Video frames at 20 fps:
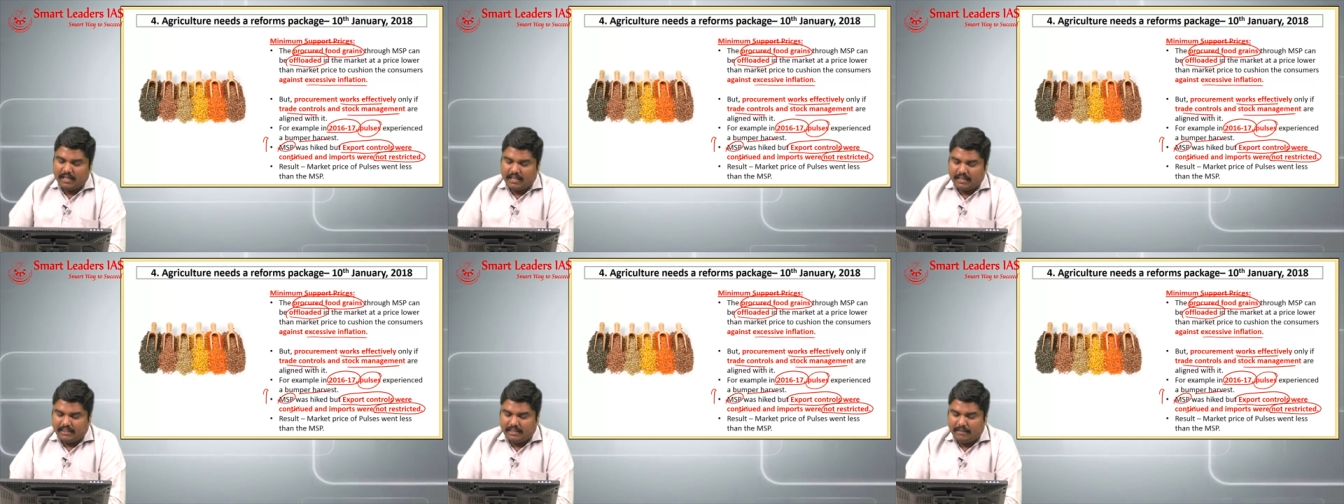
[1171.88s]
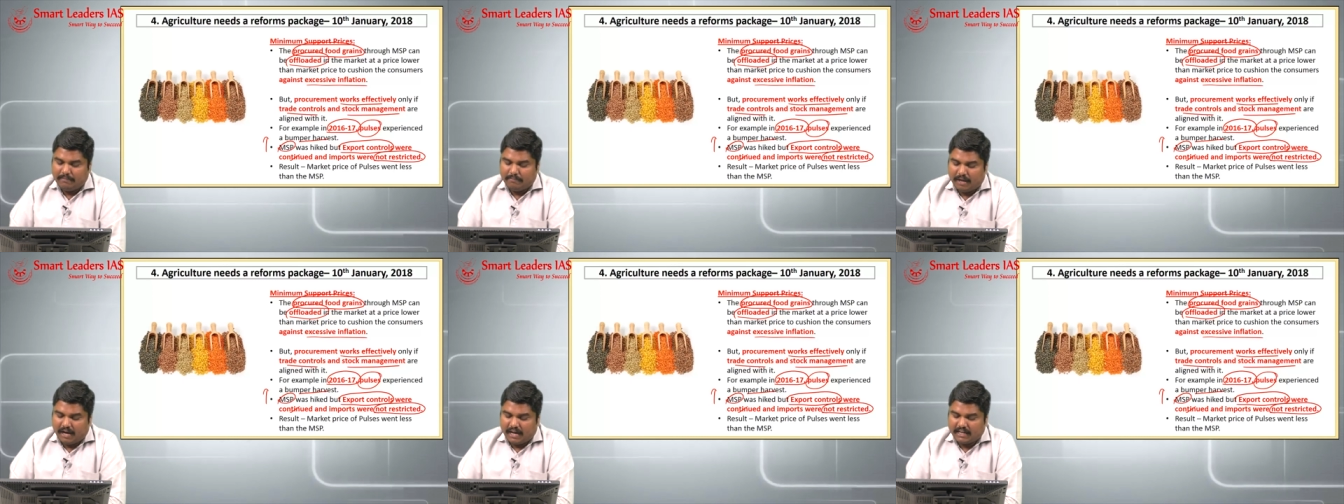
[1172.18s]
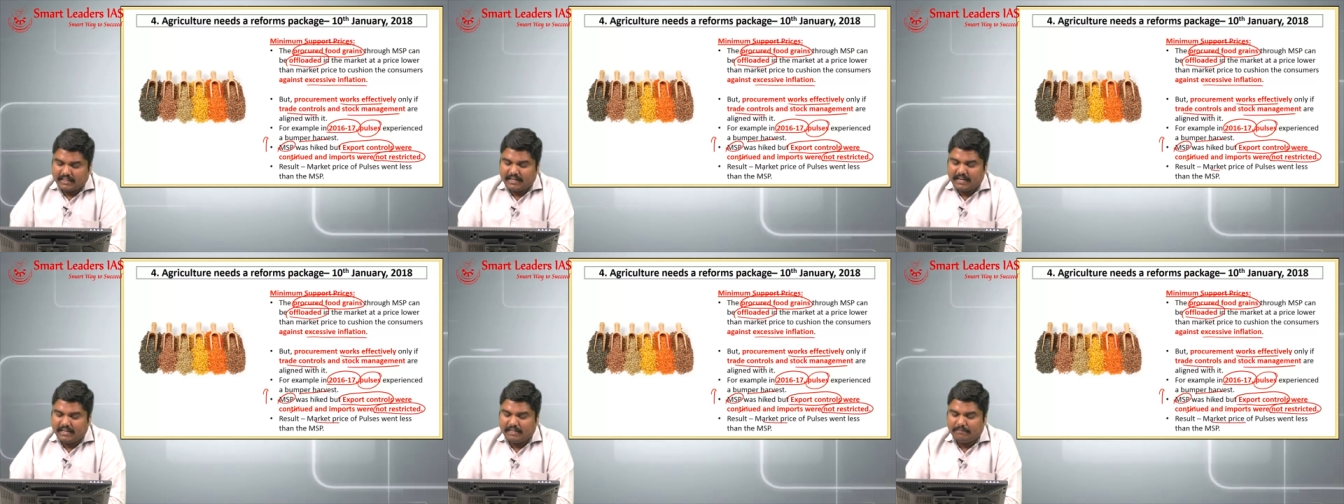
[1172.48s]
the
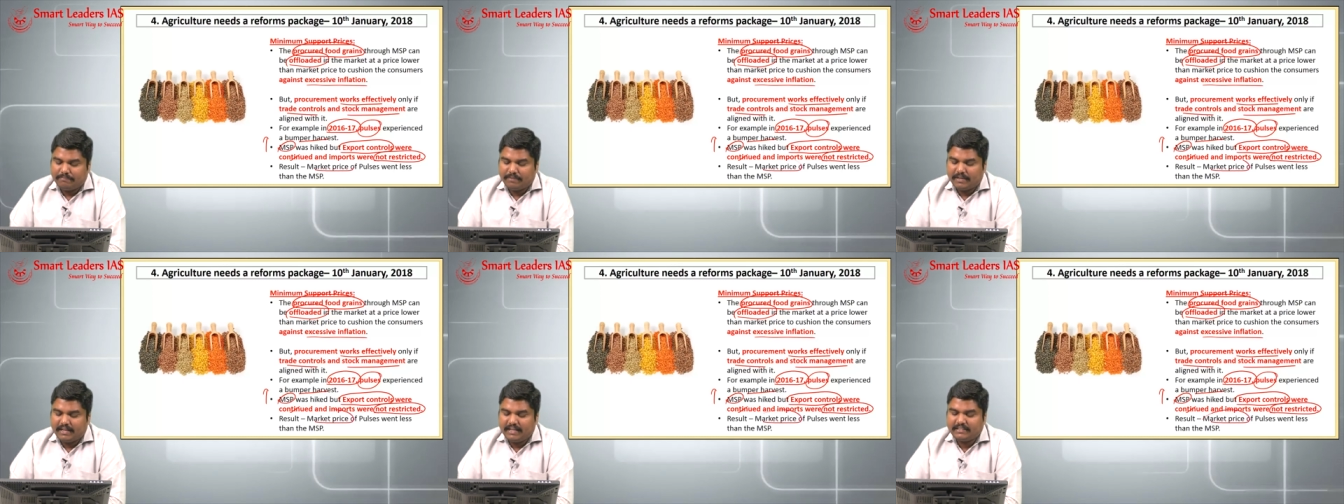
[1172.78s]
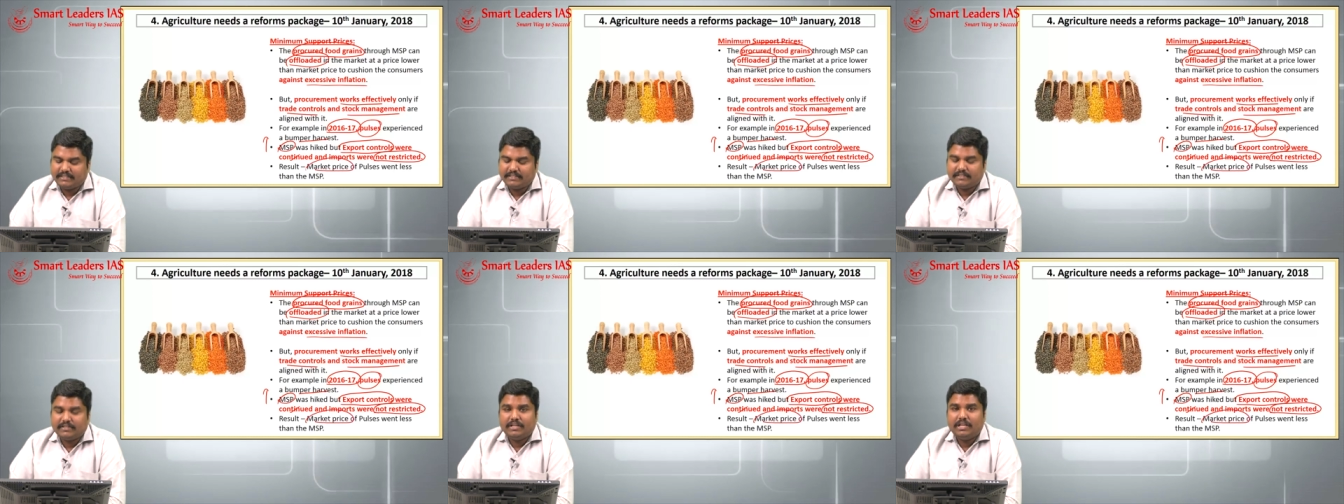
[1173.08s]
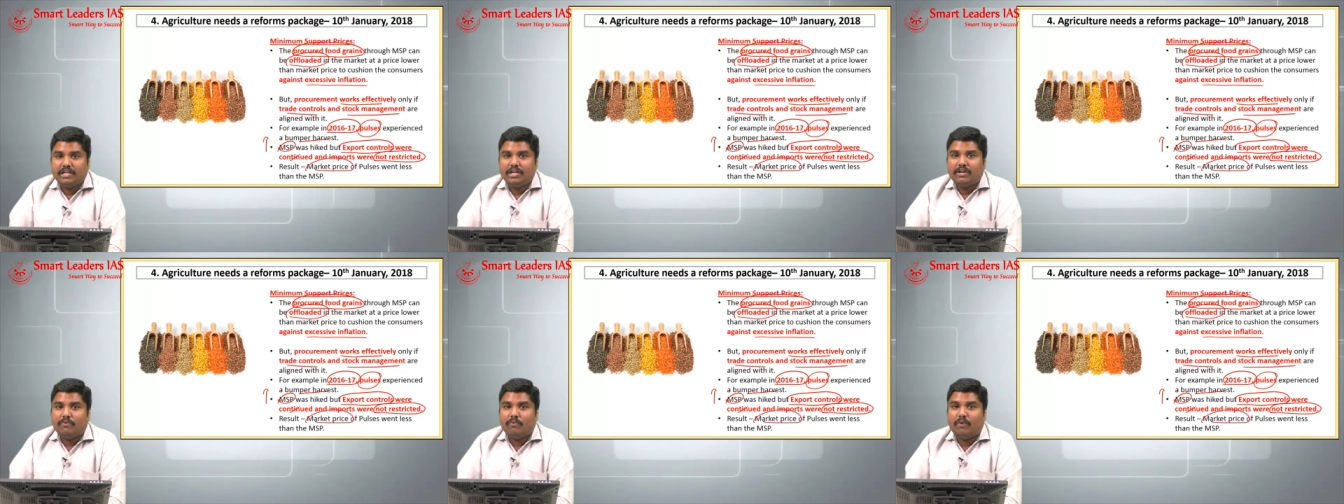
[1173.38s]
market price
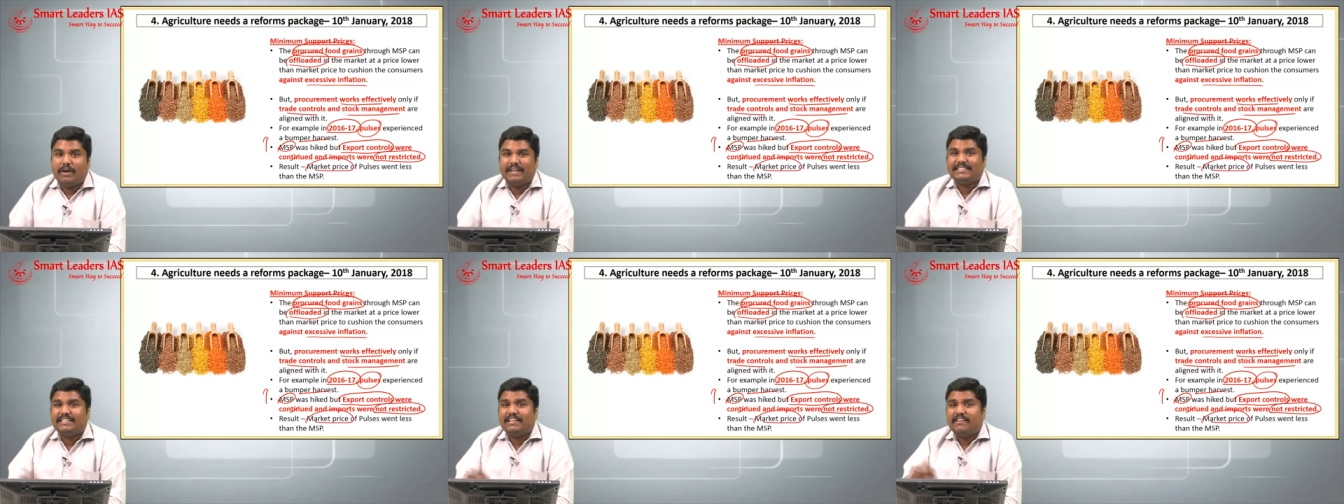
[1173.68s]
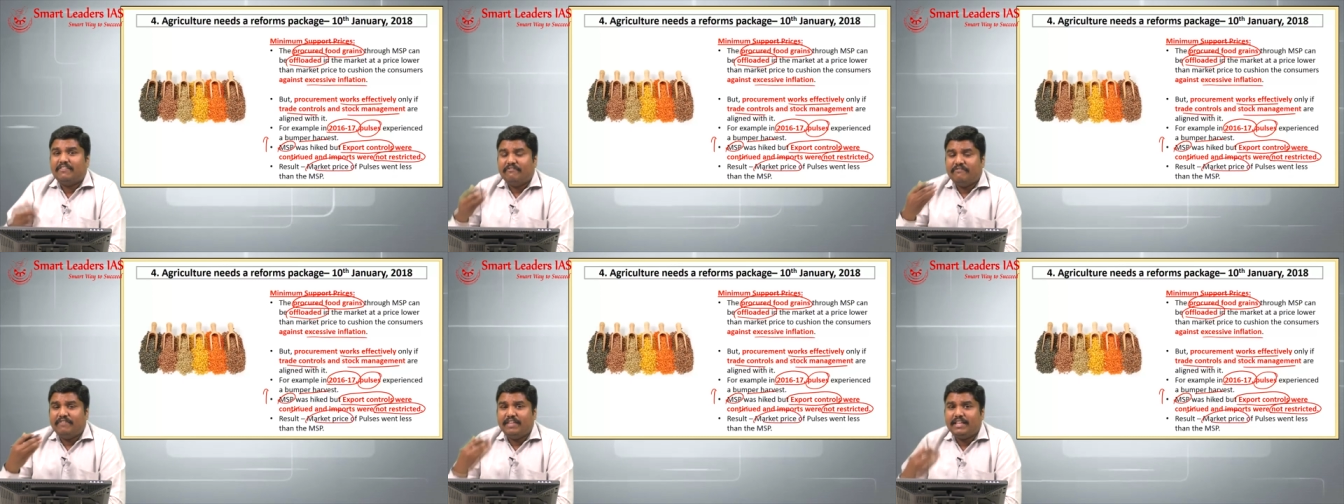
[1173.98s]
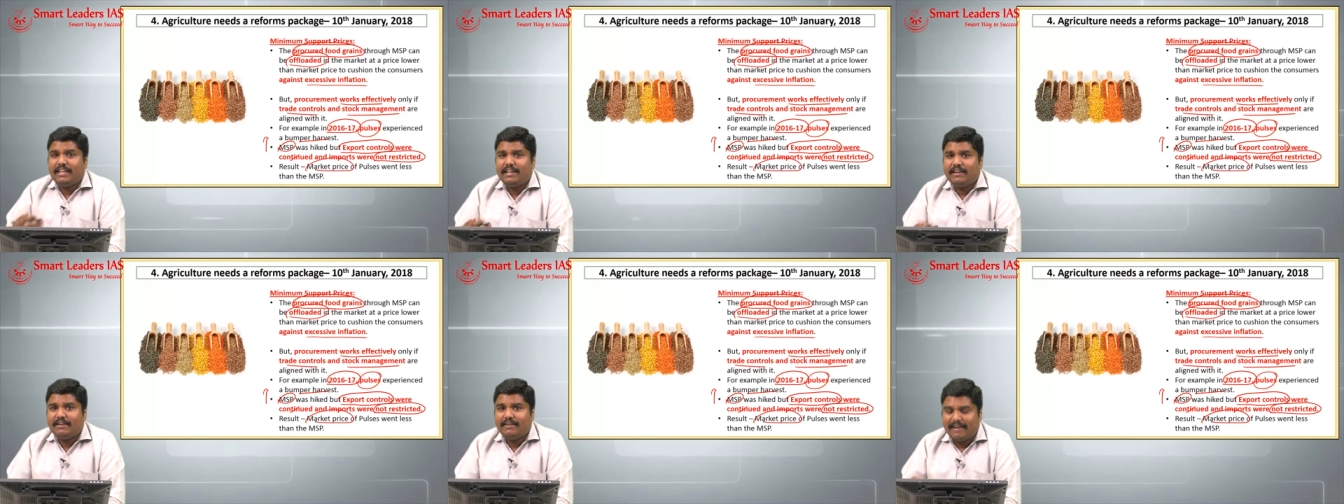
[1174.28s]
was
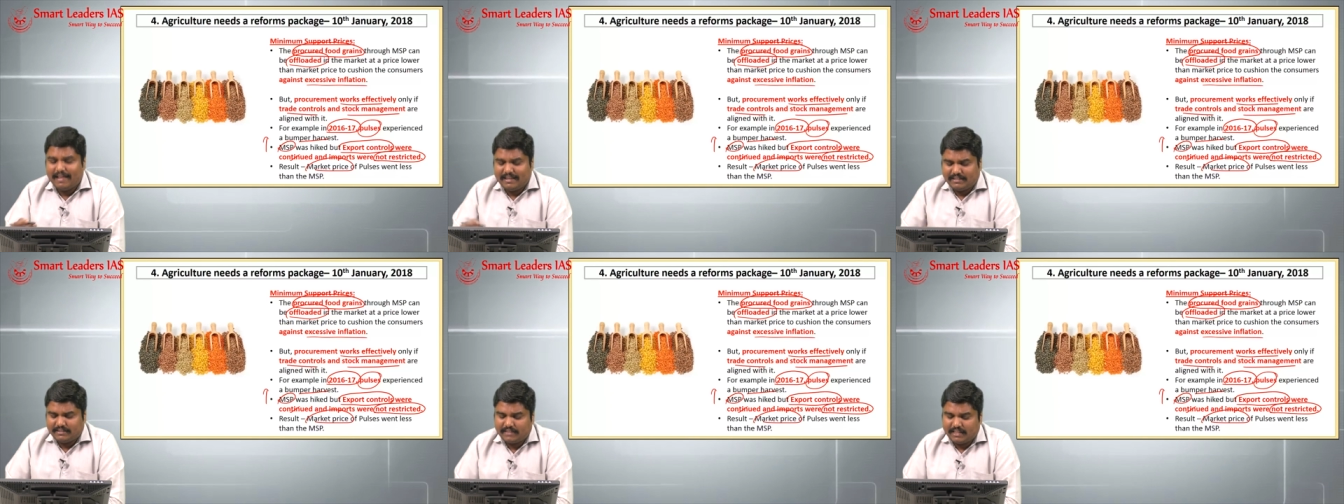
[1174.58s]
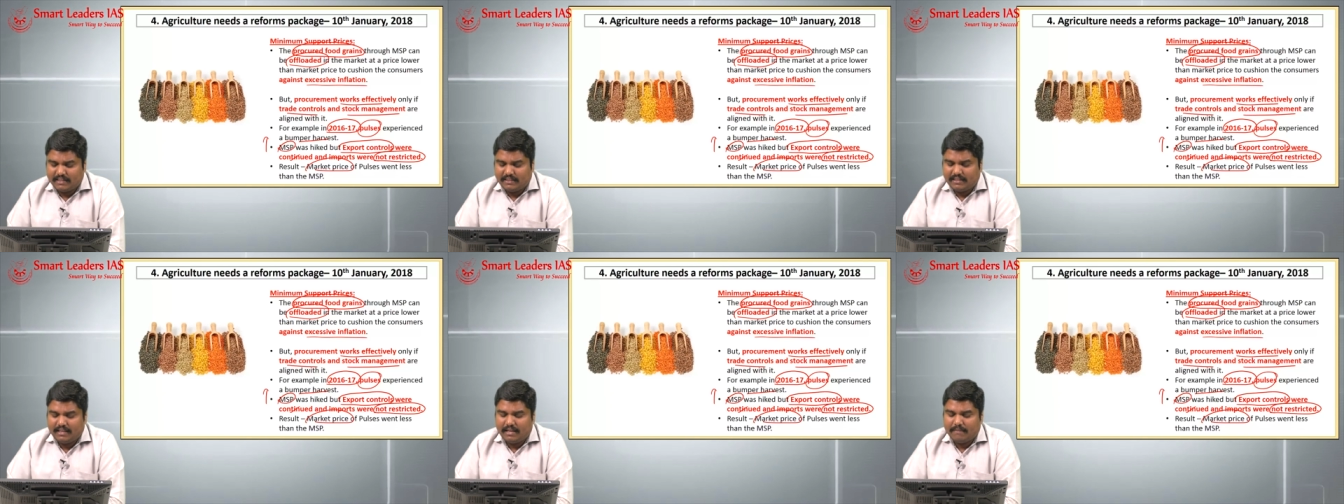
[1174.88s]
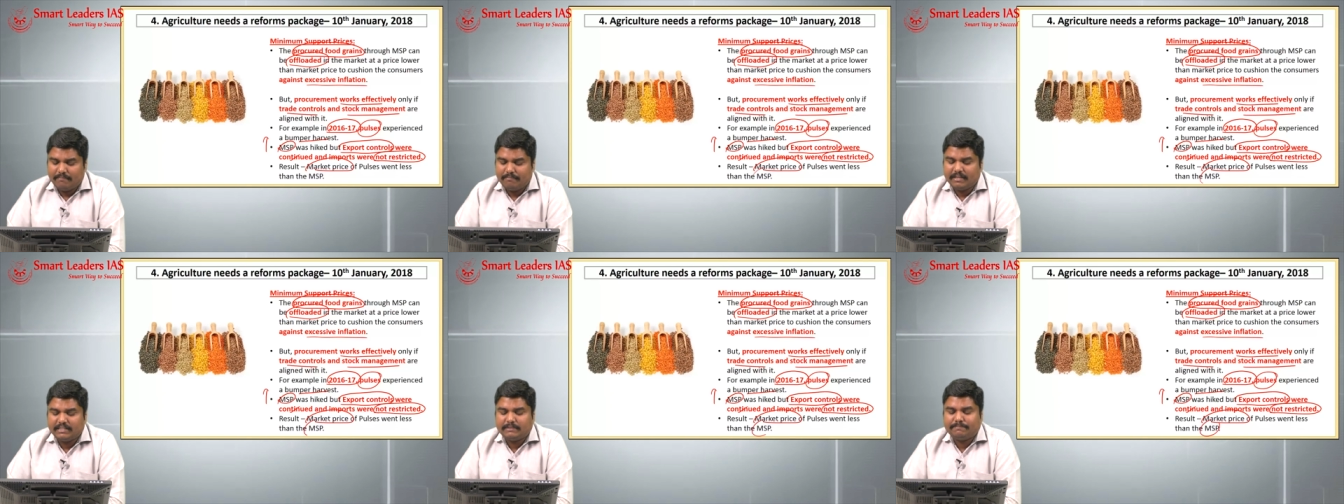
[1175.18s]
very less than the
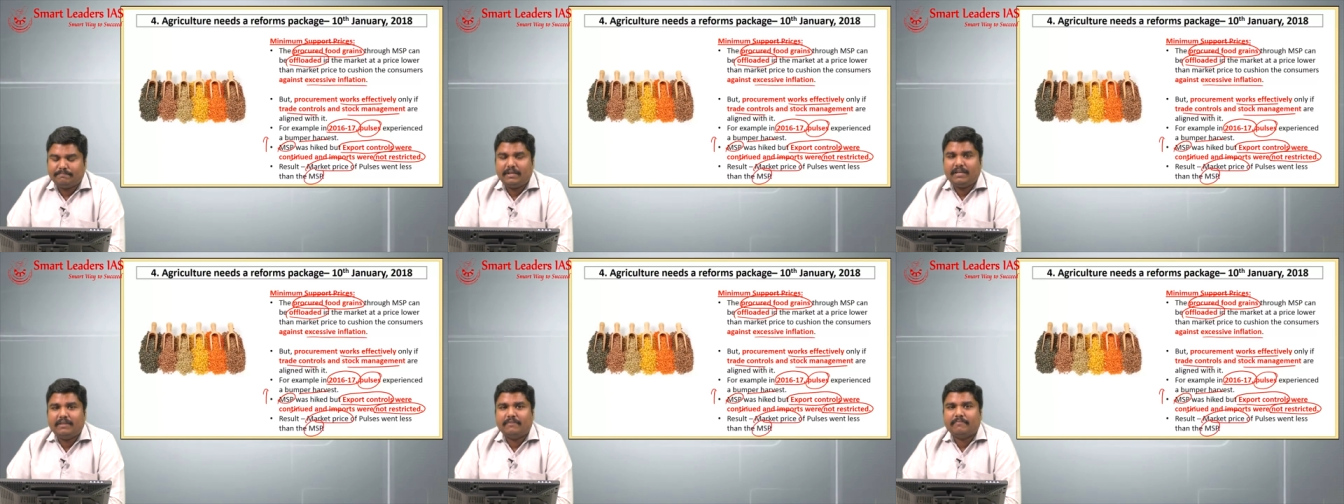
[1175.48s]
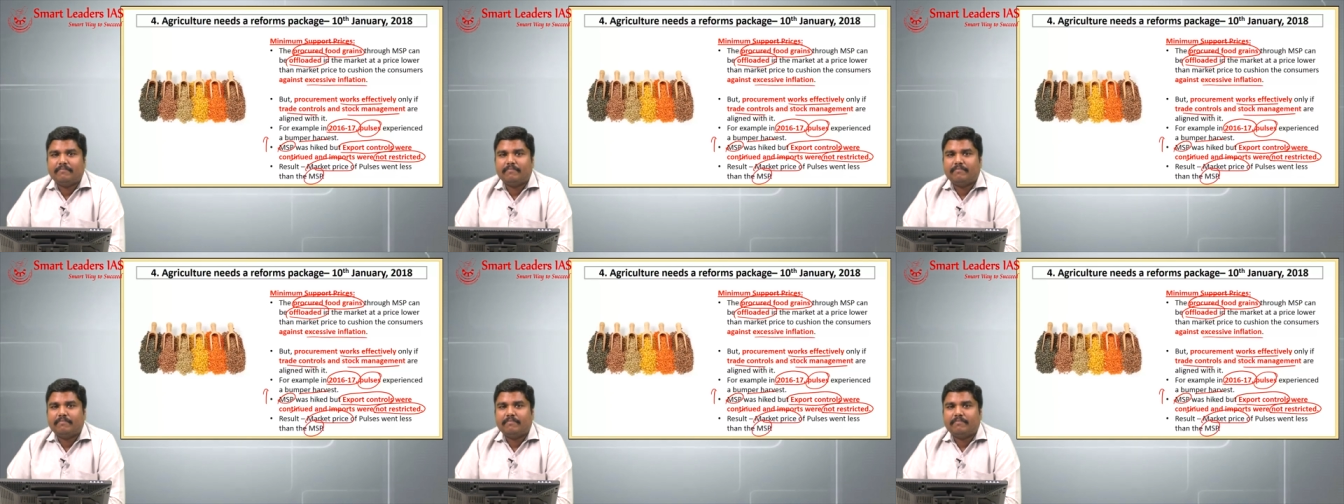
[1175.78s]
MSP